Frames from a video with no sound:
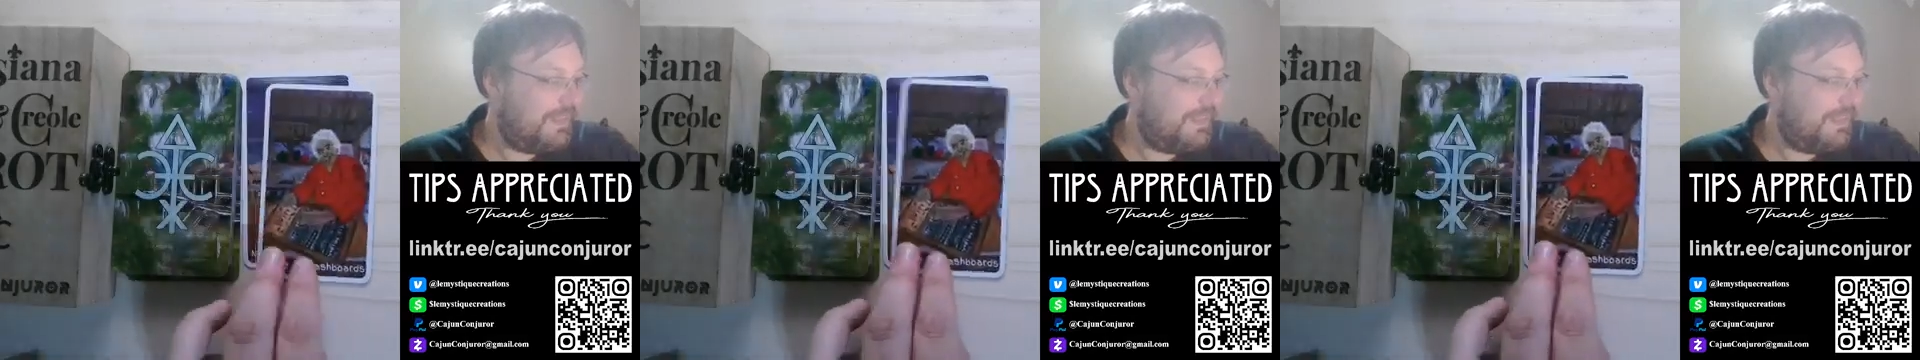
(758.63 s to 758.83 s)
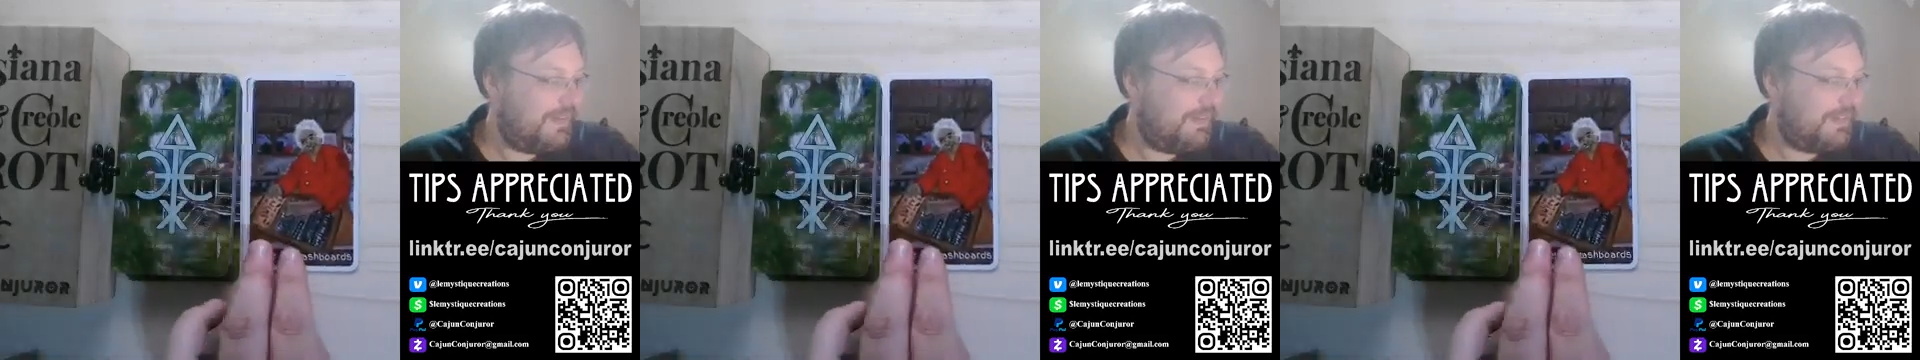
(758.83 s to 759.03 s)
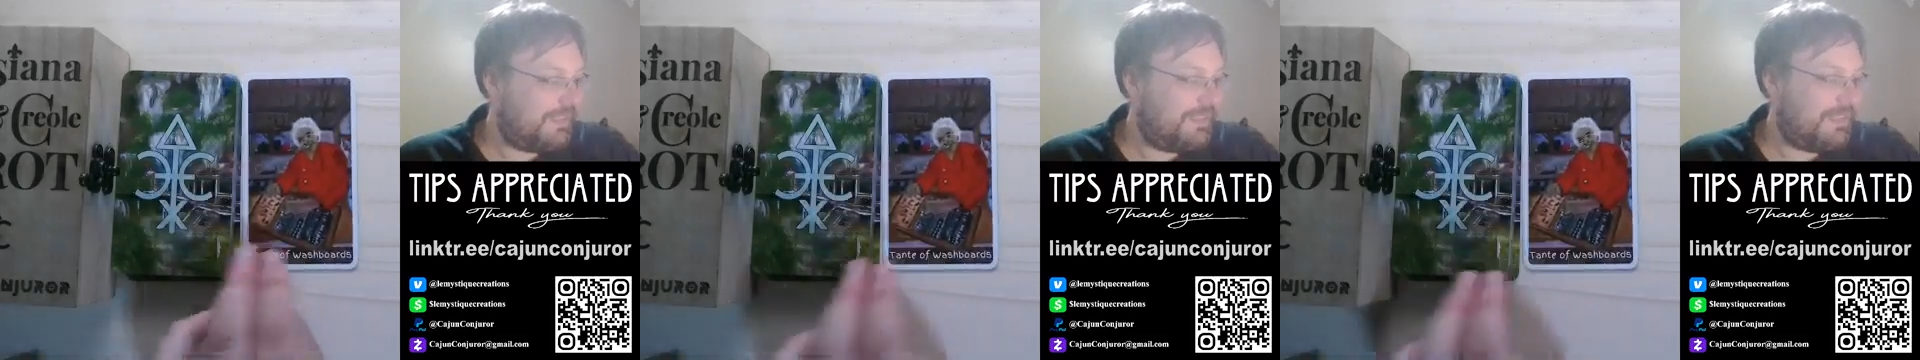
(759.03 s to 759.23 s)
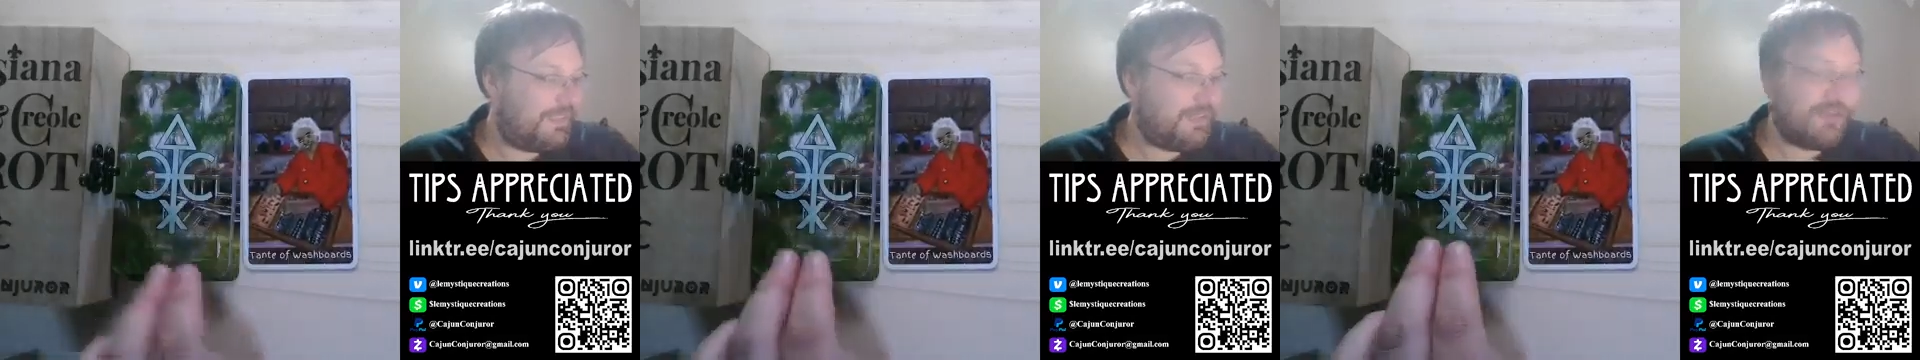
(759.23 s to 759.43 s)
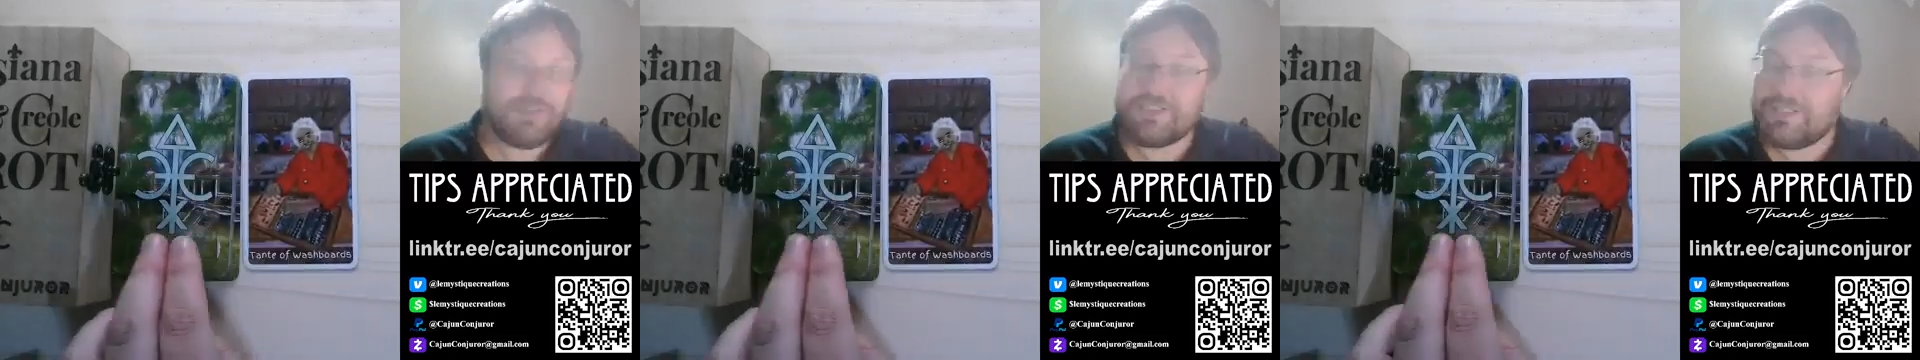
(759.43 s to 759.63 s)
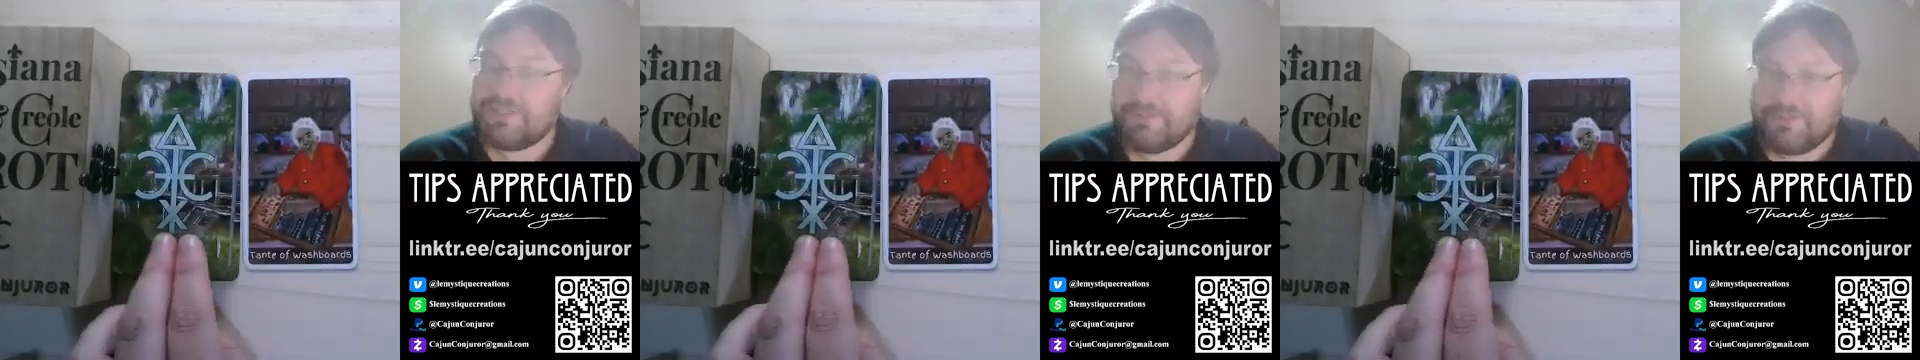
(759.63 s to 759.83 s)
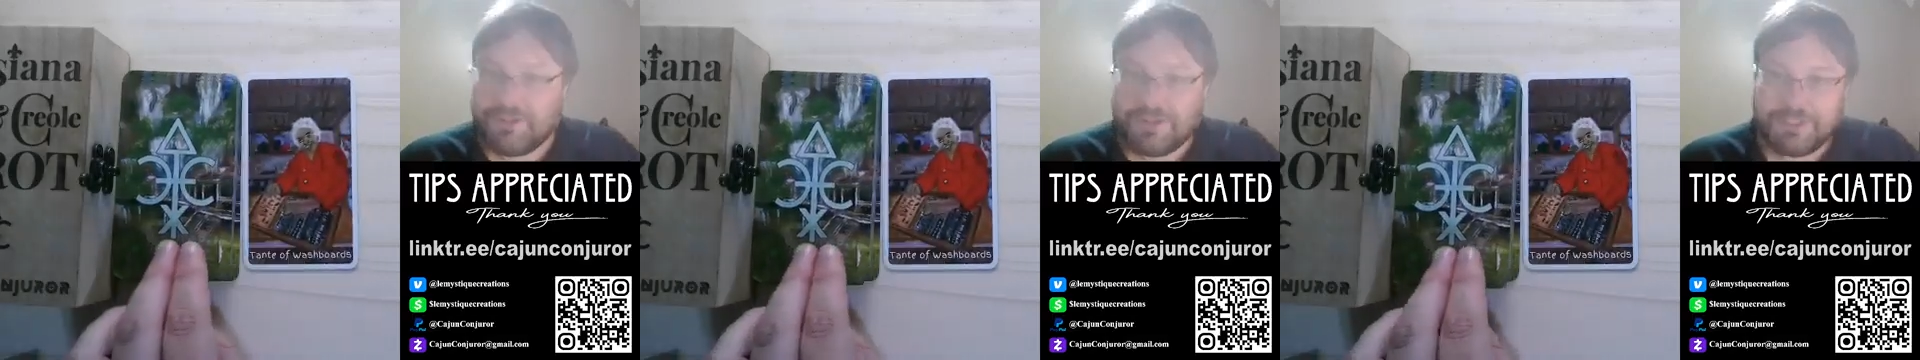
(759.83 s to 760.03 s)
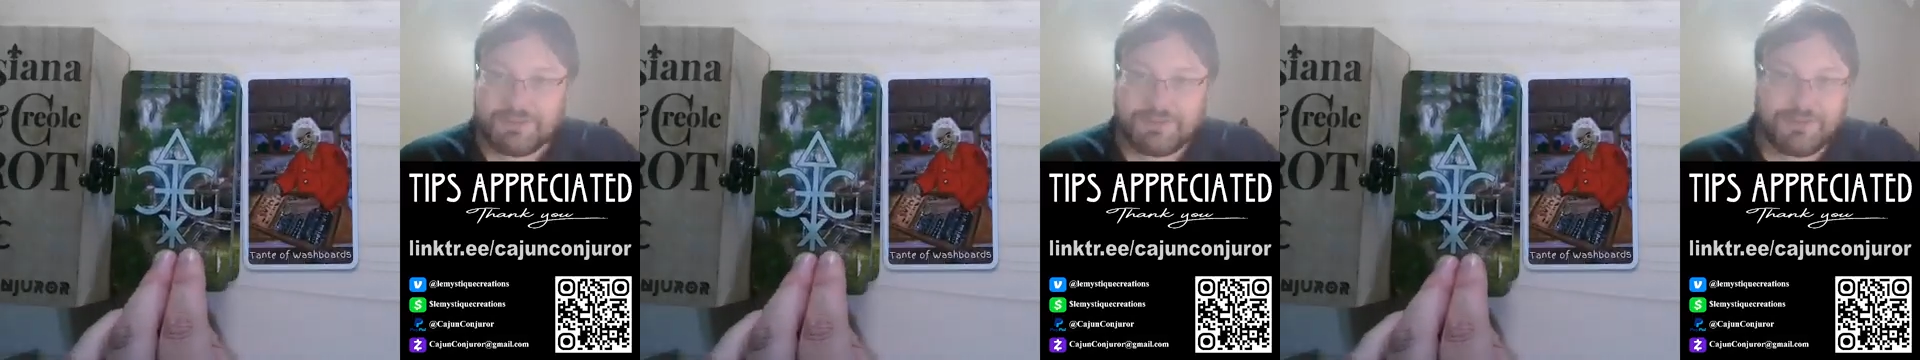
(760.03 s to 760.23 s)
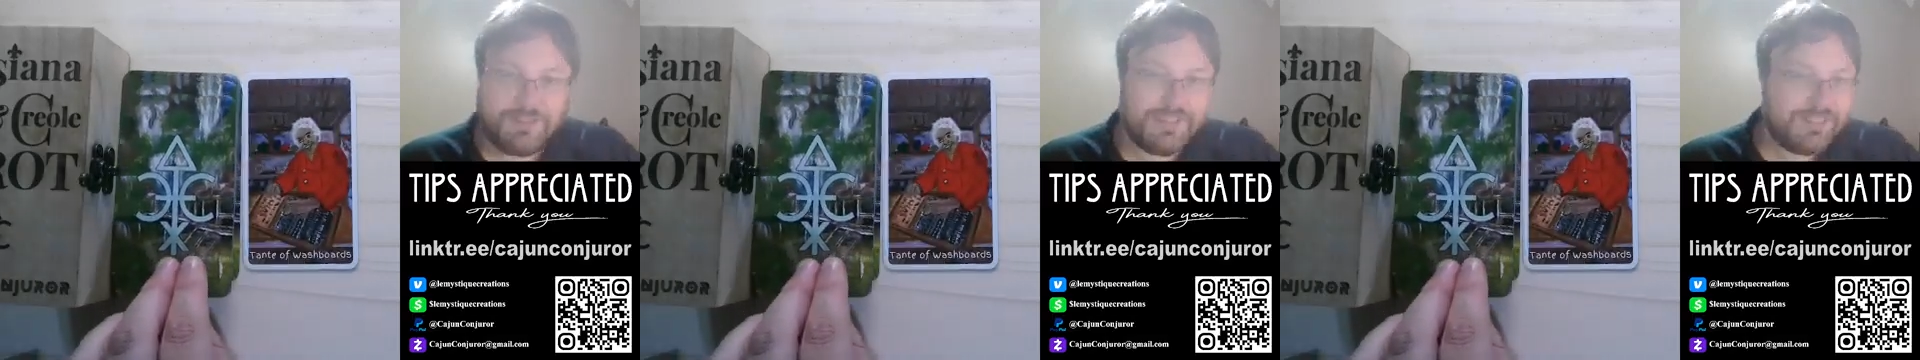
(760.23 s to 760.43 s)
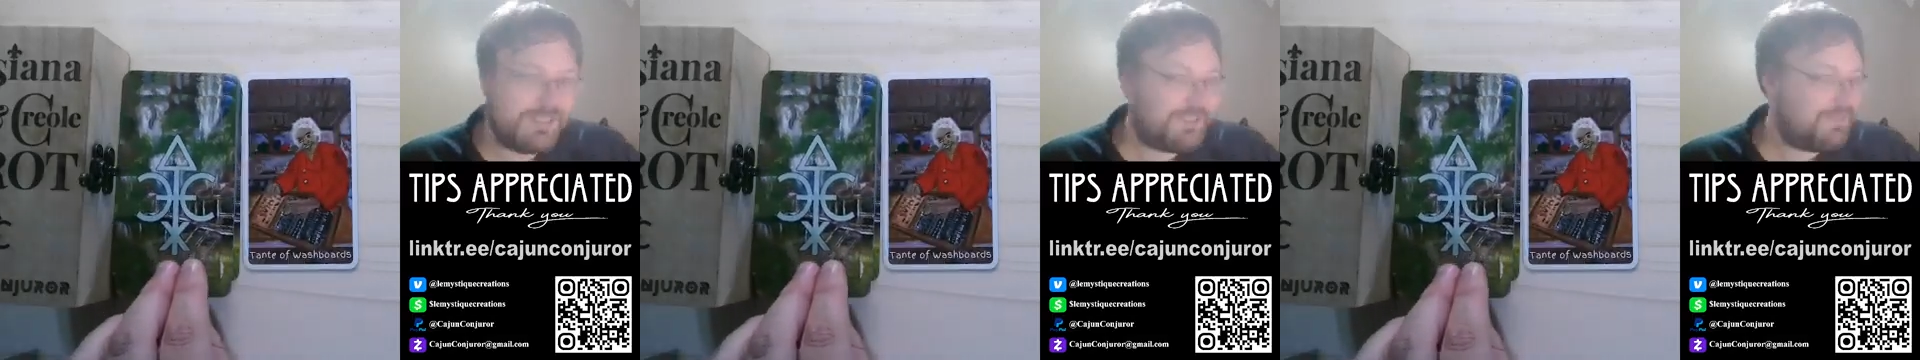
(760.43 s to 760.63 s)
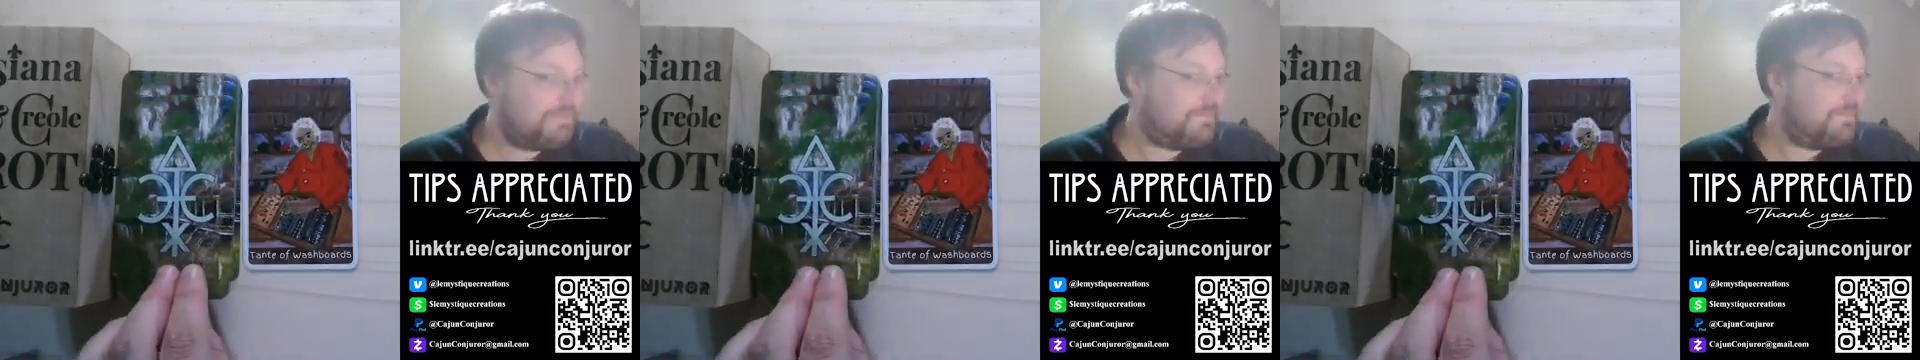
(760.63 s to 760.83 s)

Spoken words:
Here's the Taunt of washboards.